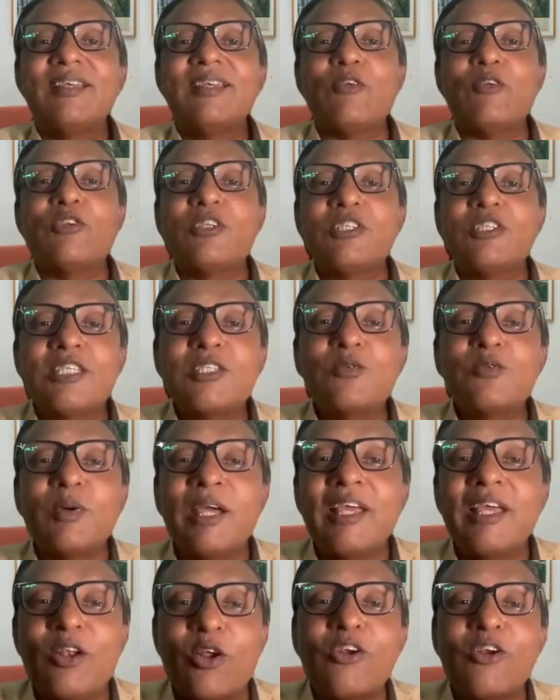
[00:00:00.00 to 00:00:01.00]
Now, this is
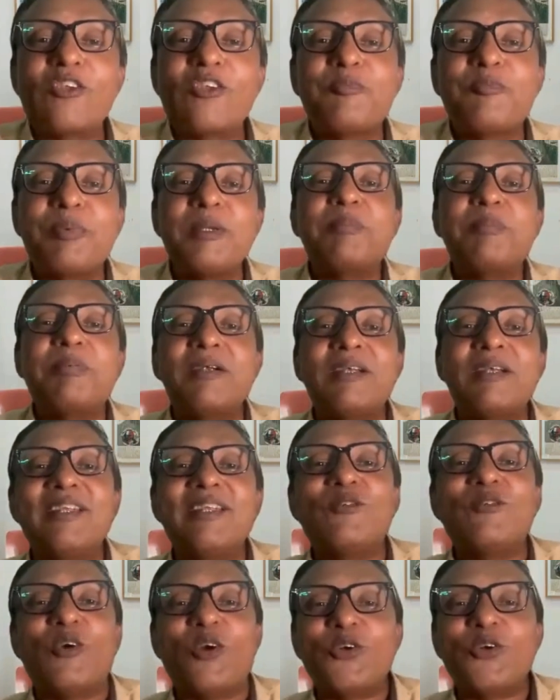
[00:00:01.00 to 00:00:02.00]
why a lot of people
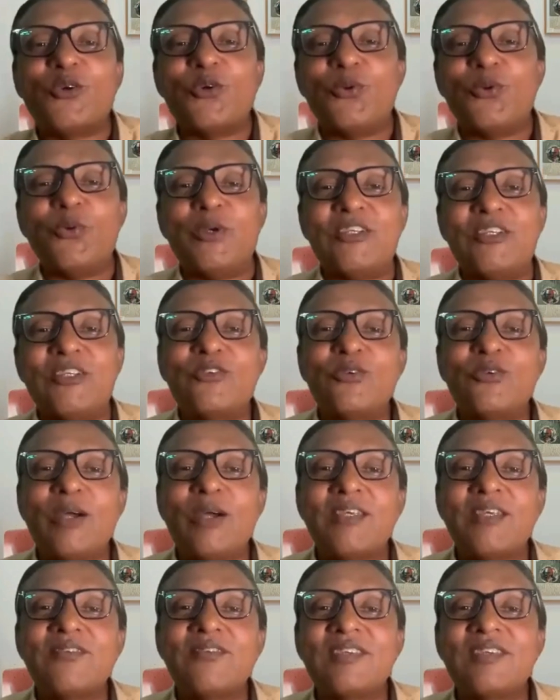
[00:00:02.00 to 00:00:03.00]
didn't want to do it. So
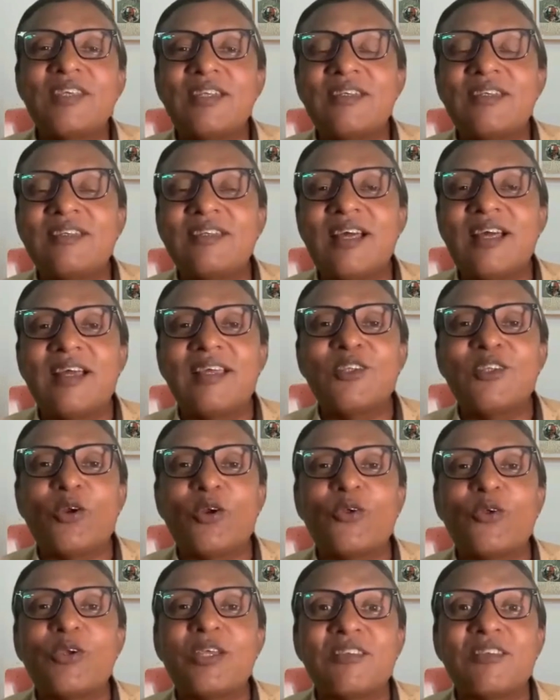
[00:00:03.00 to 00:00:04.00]
I
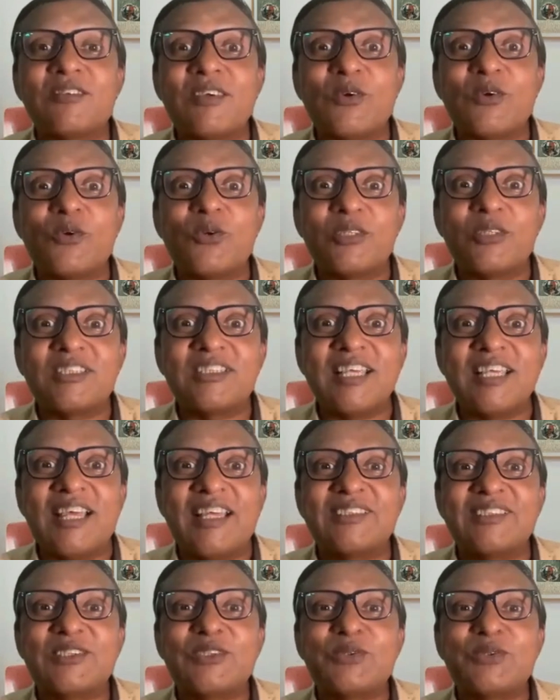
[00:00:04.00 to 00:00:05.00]
thought, okay, it's a good
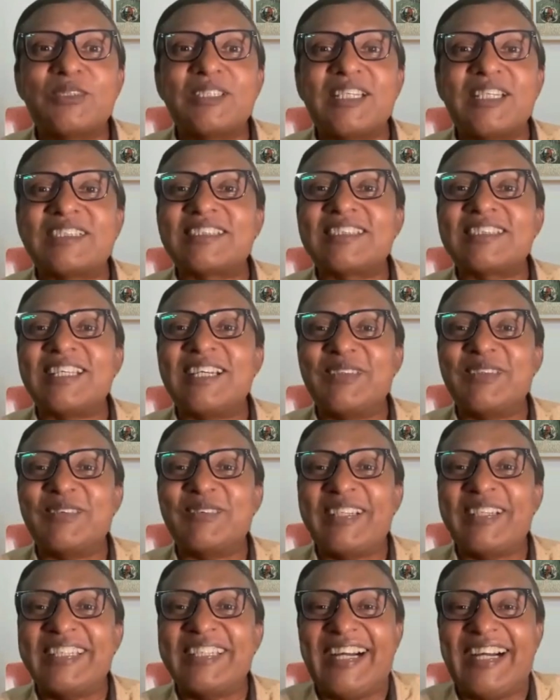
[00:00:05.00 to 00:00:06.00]
chance to test
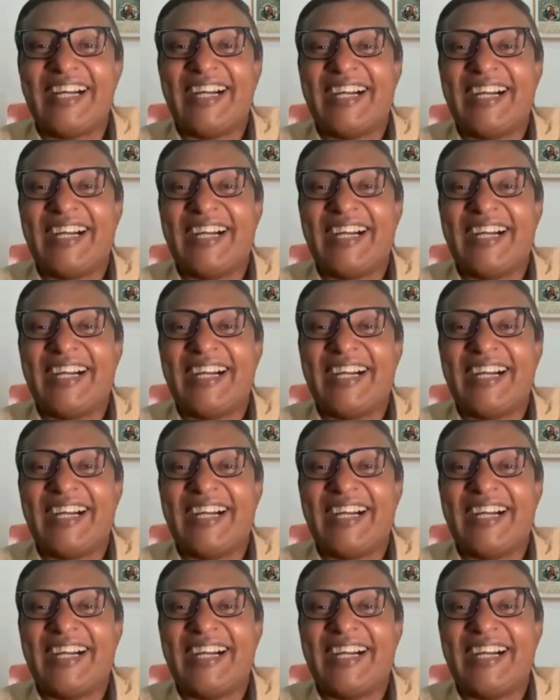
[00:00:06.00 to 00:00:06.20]
Ayurveda.